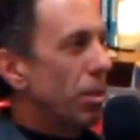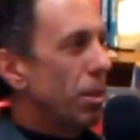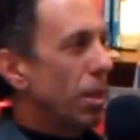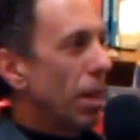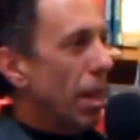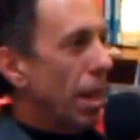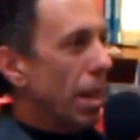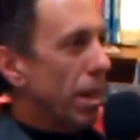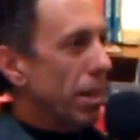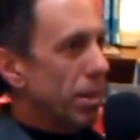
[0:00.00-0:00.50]

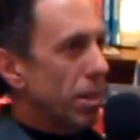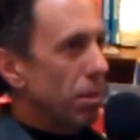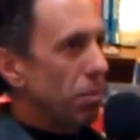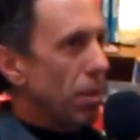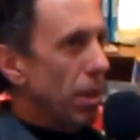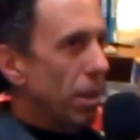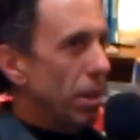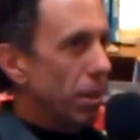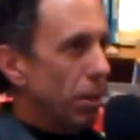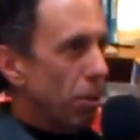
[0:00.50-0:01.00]
the
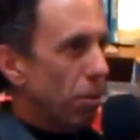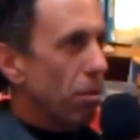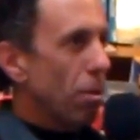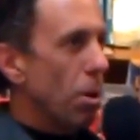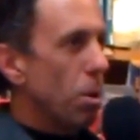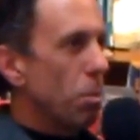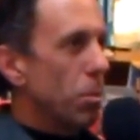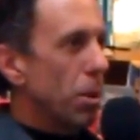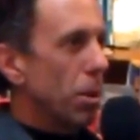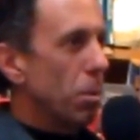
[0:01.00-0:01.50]
hexavalent
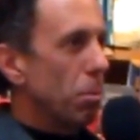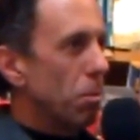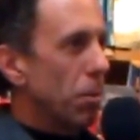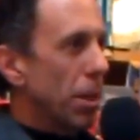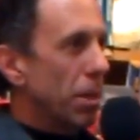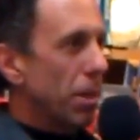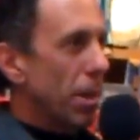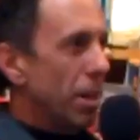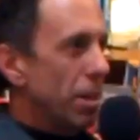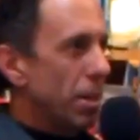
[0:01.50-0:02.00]
chromium
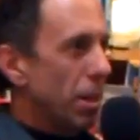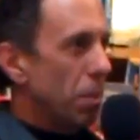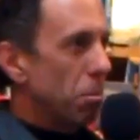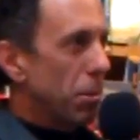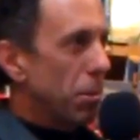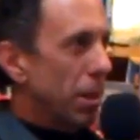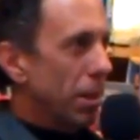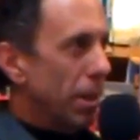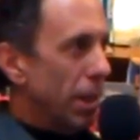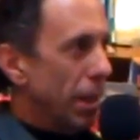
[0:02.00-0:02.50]
that they
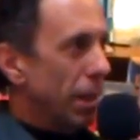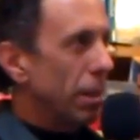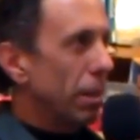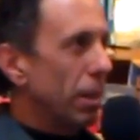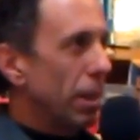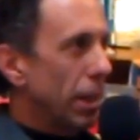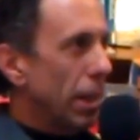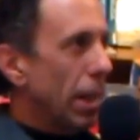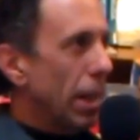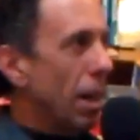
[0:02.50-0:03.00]
dumped in
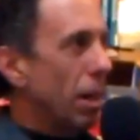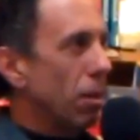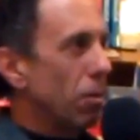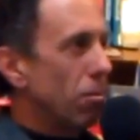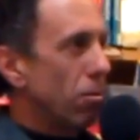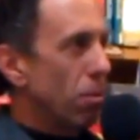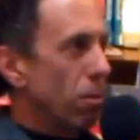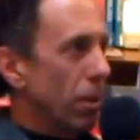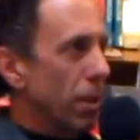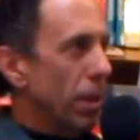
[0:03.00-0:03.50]
Hinckley,
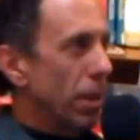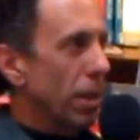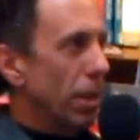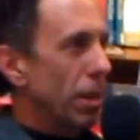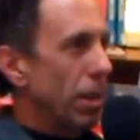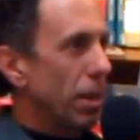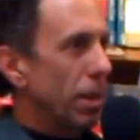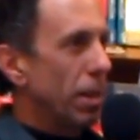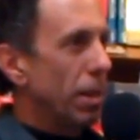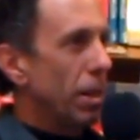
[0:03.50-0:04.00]
California.
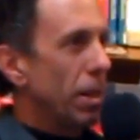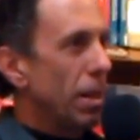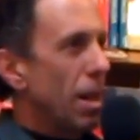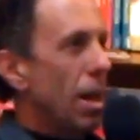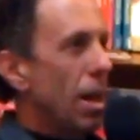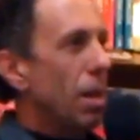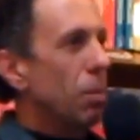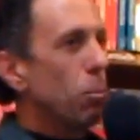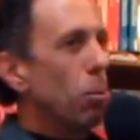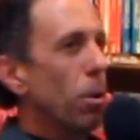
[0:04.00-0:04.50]

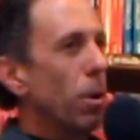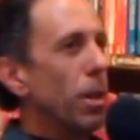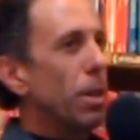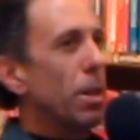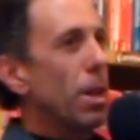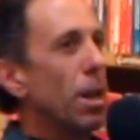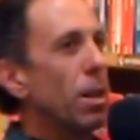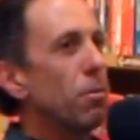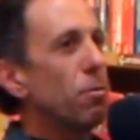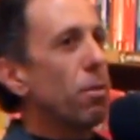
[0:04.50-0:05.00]
And were it
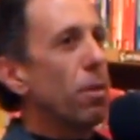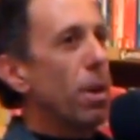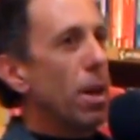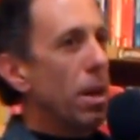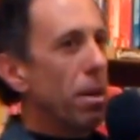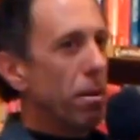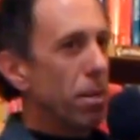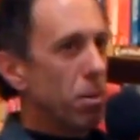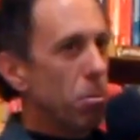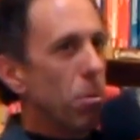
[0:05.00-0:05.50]
not for
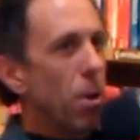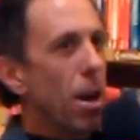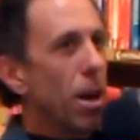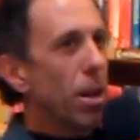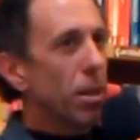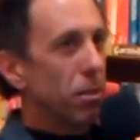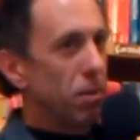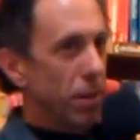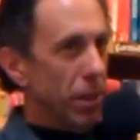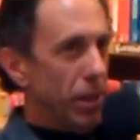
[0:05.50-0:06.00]
Erin
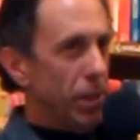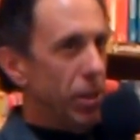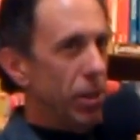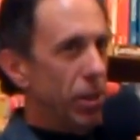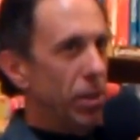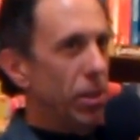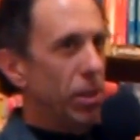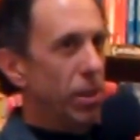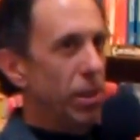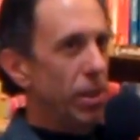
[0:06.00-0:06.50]

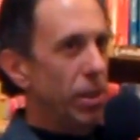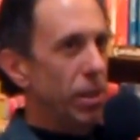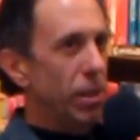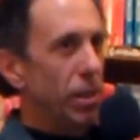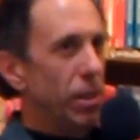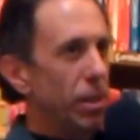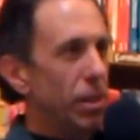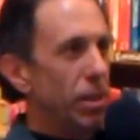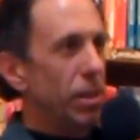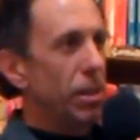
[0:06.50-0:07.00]
Brockovich,
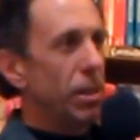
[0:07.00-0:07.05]
mm-hmm.